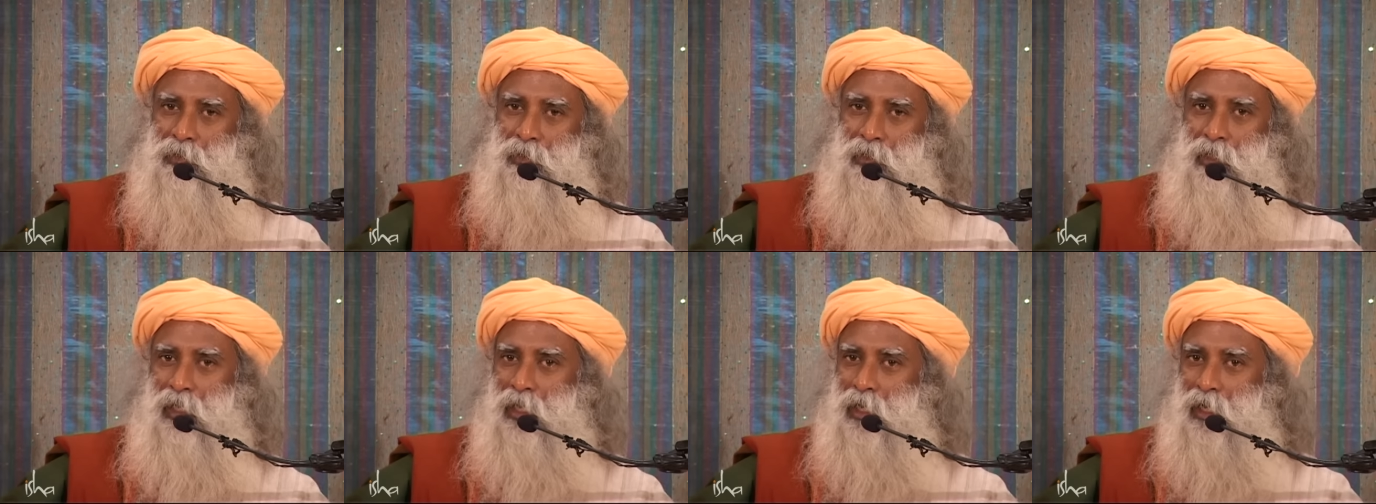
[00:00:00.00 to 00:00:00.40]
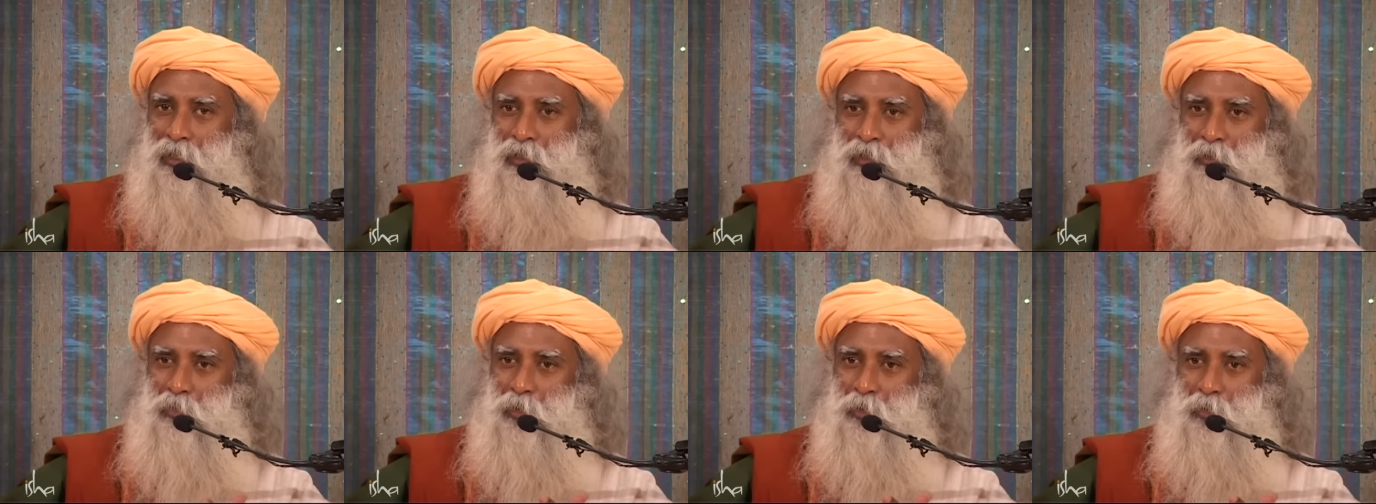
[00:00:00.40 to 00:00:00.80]
there are
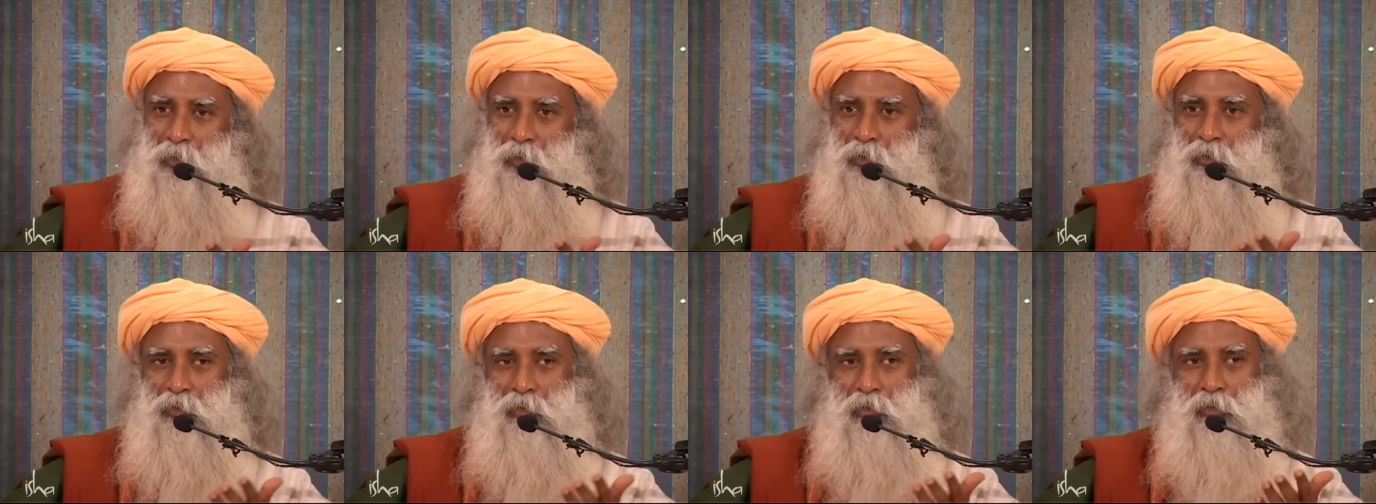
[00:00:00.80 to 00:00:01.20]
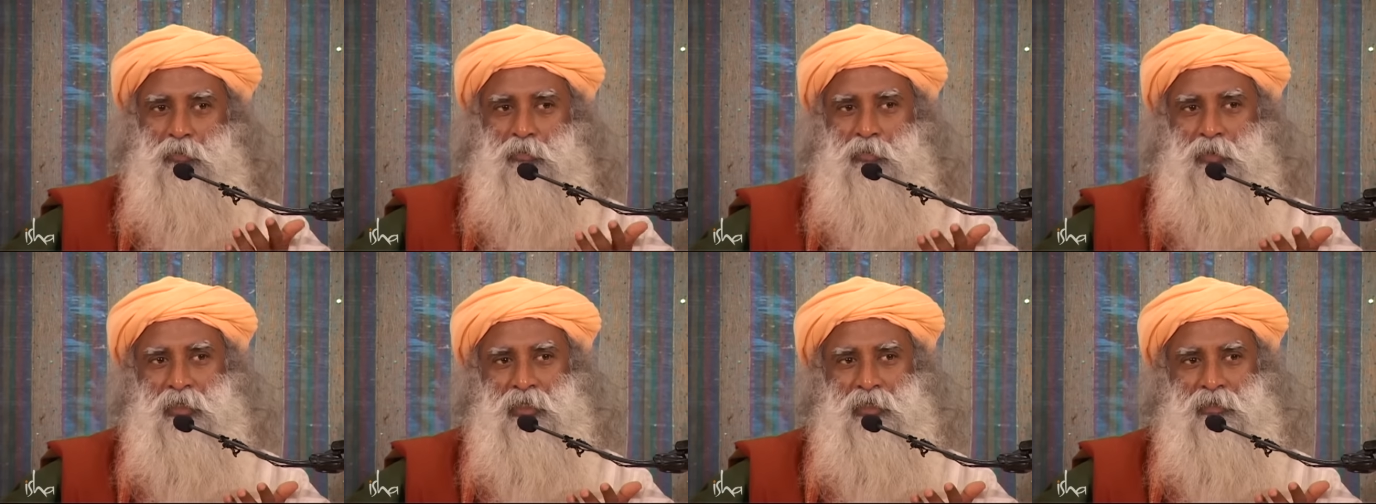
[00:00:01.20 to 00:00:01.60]
other people who
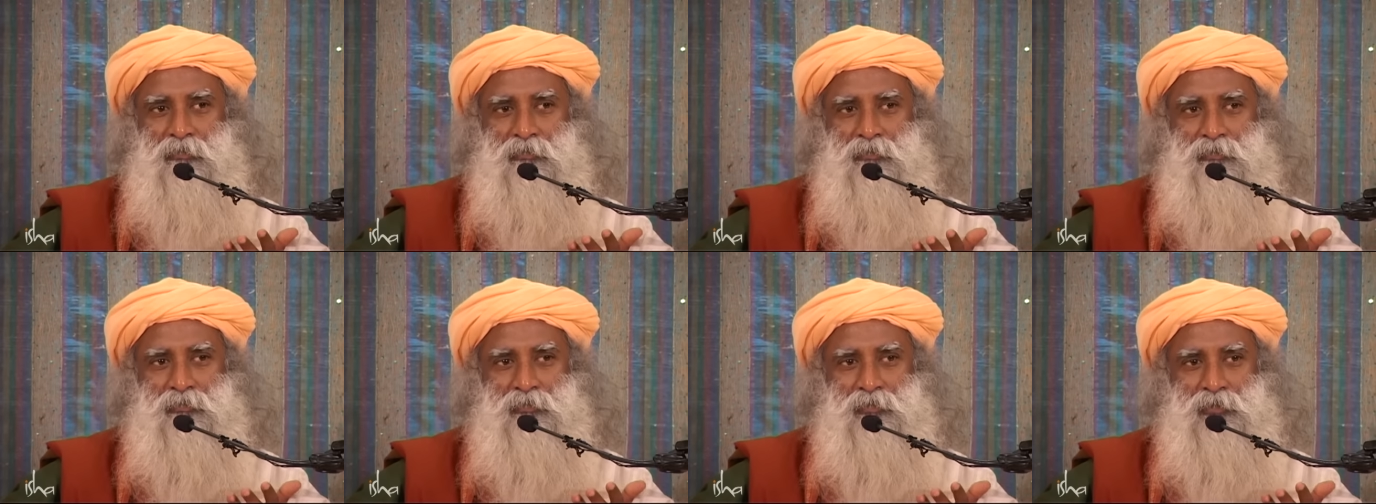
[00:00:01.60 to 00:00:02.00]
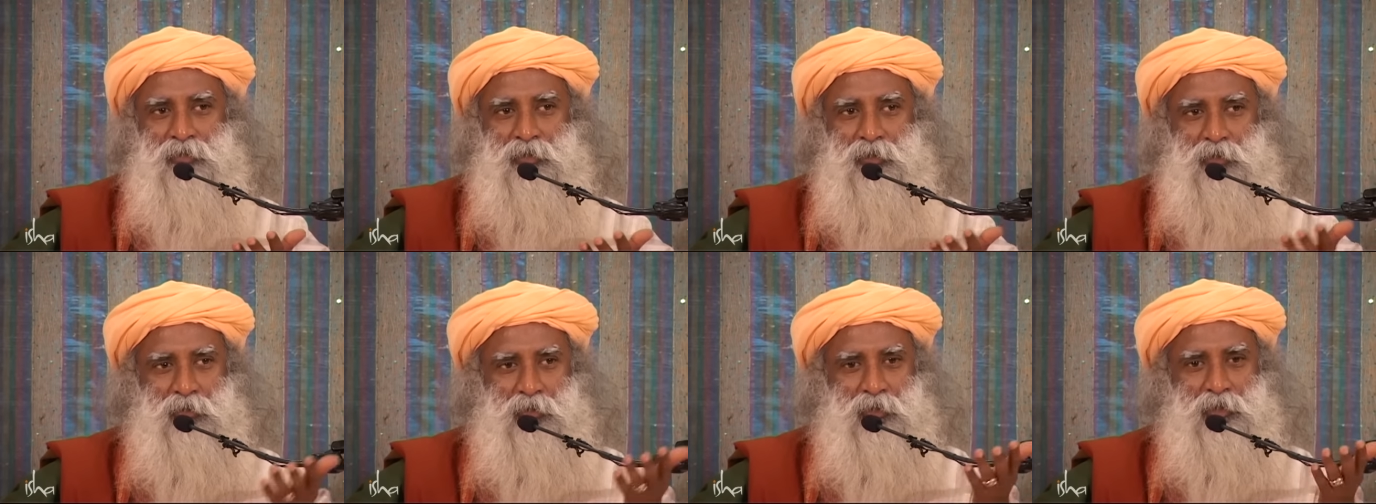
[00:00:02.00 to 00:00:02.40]
don't believe.
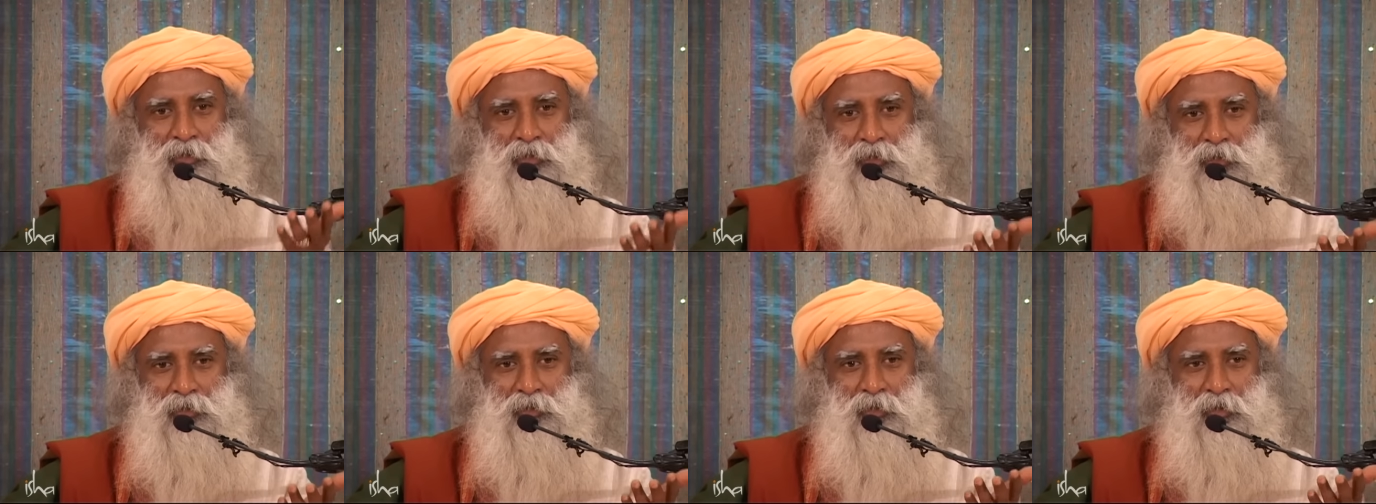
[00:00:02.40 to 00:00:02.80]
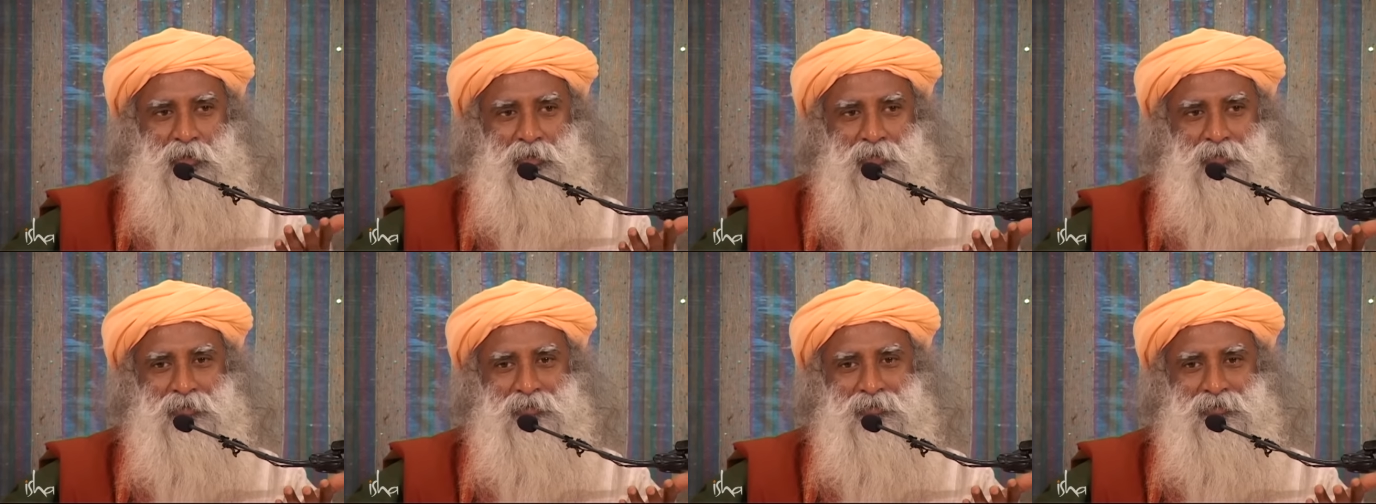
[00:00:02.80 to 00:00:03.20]
See, look at this
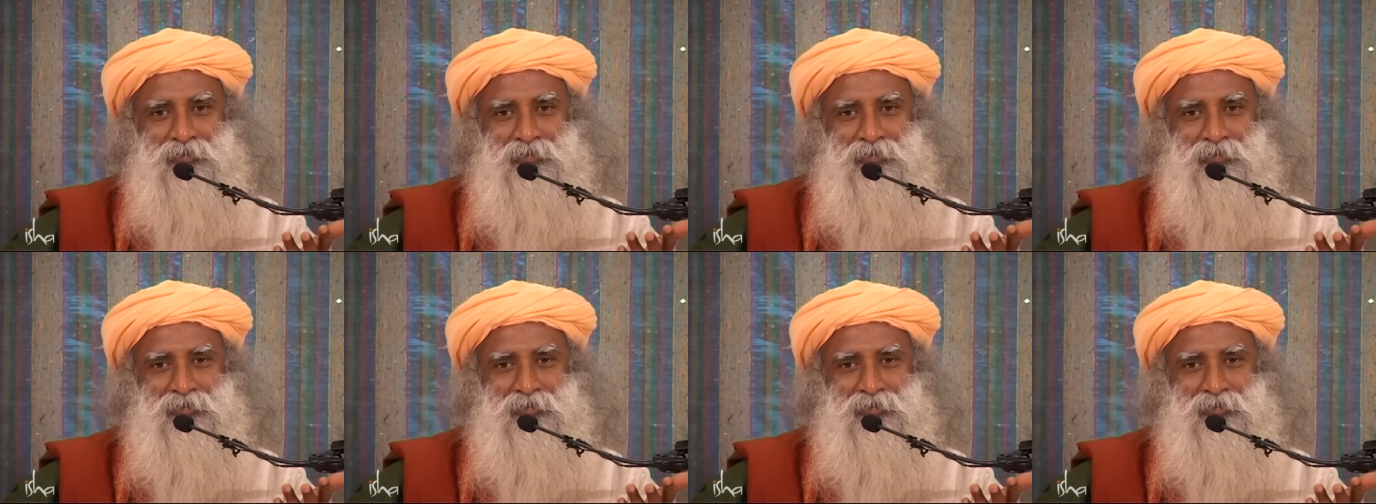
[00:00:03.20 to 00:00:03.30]
John.